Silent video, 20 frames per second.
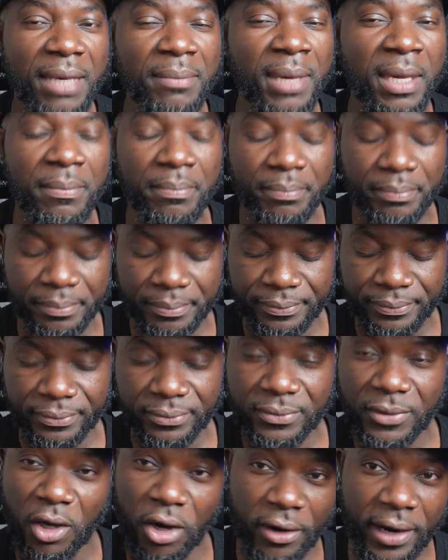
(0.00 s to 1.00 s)
him.
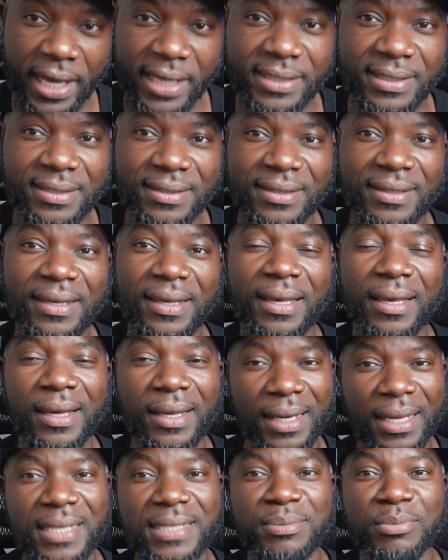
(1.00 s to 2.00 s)
All right,
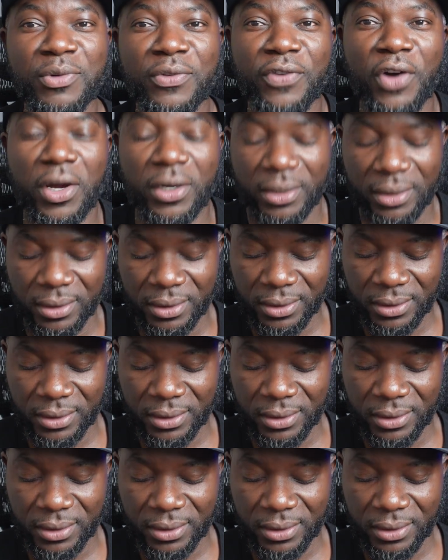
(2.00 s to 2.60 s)
let's move on.